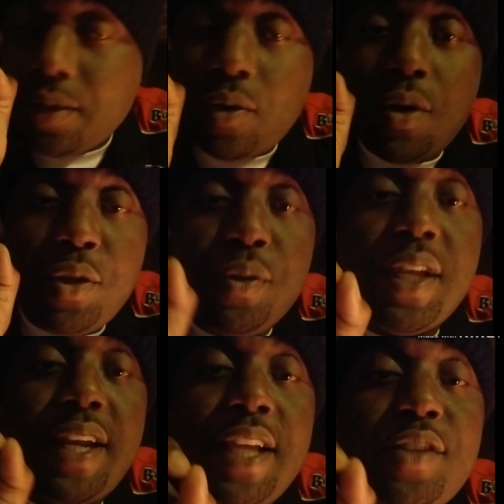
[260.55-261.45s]
Or you
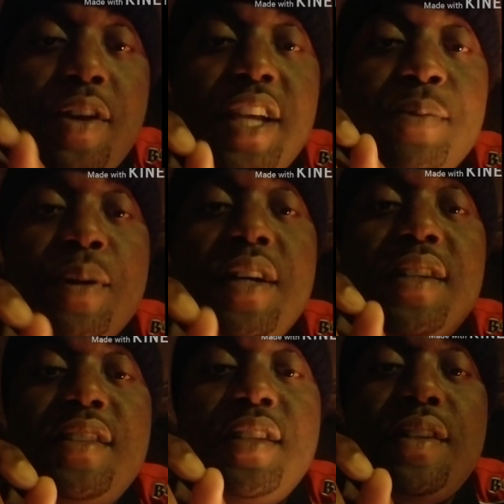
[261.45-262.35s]
think they trash
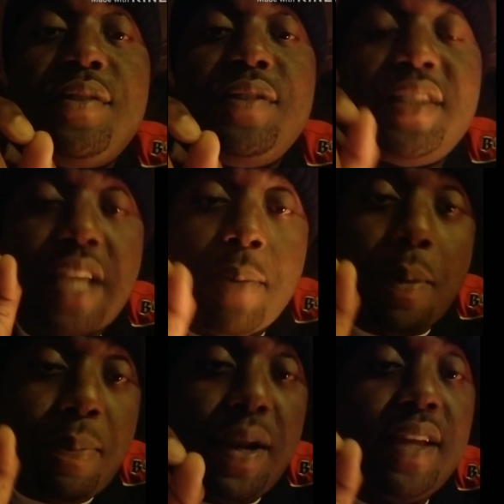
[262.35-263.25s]
because of the type
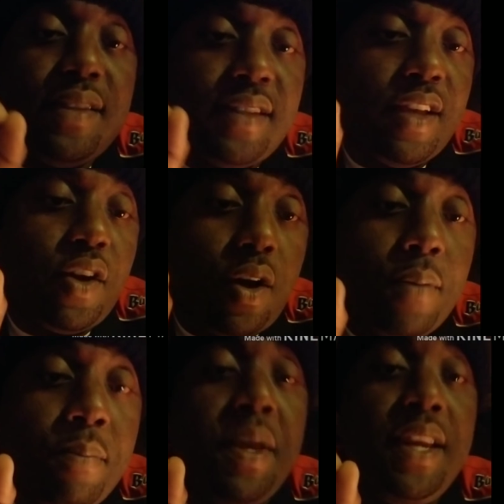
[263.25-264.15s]
of players they are?
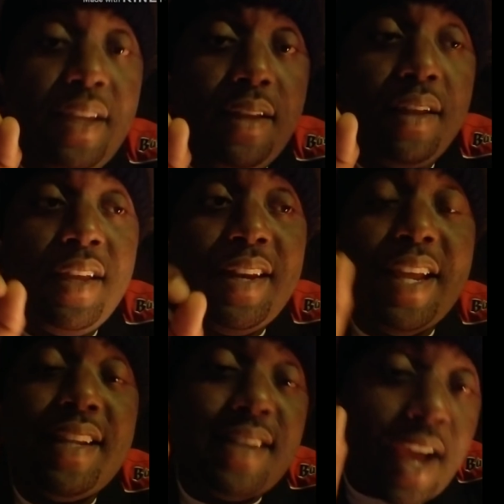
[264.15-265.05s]
Meaning that
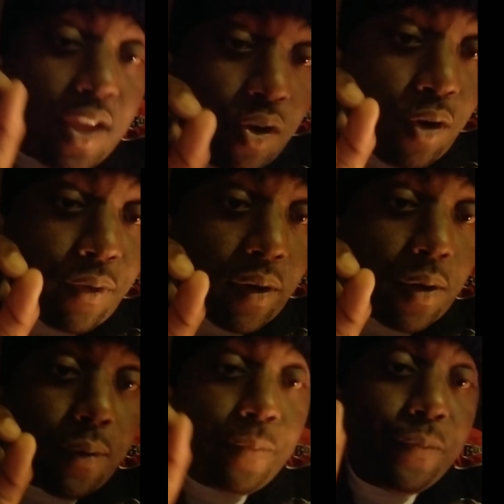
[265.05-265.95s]
it's not your
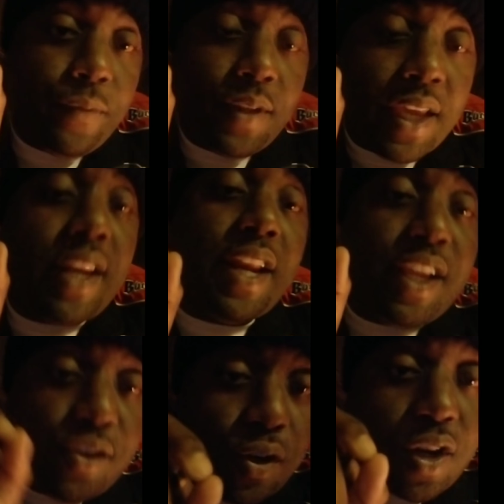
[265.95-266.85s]
fault and it
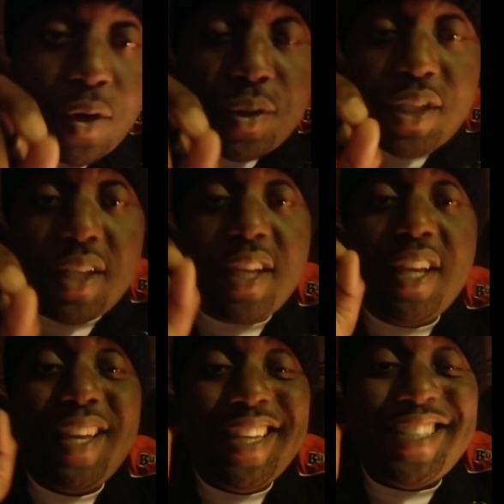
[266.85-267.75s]
ain't your coaching.
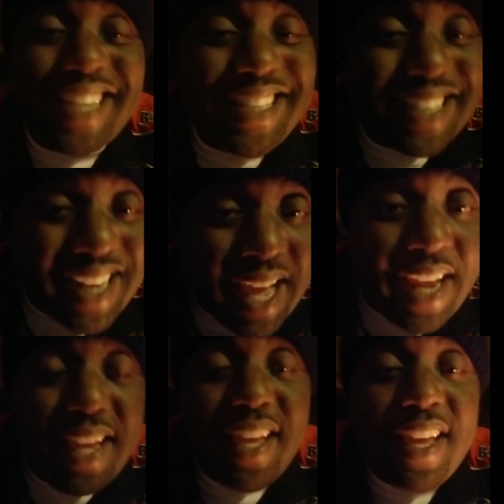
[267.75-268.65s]
It's Jason
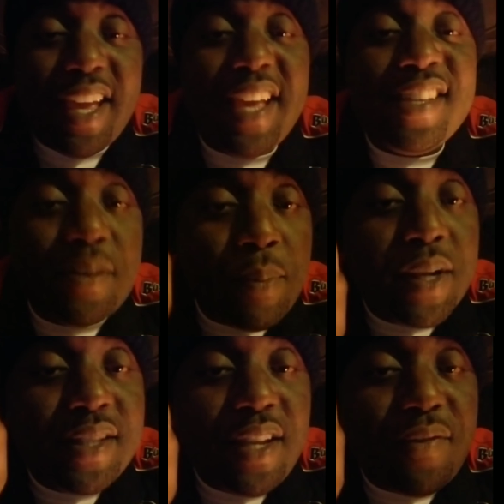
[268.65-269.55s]
Light and his
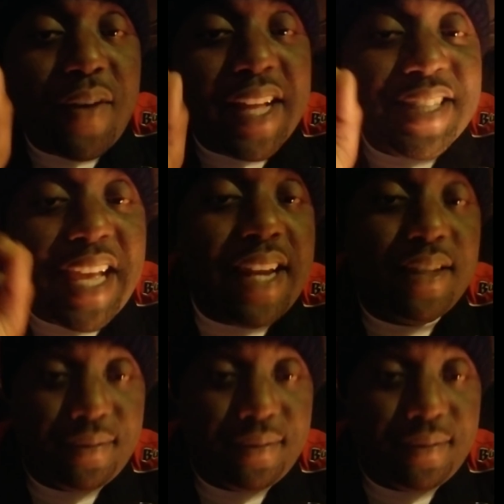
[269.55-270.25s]
ability to find talent.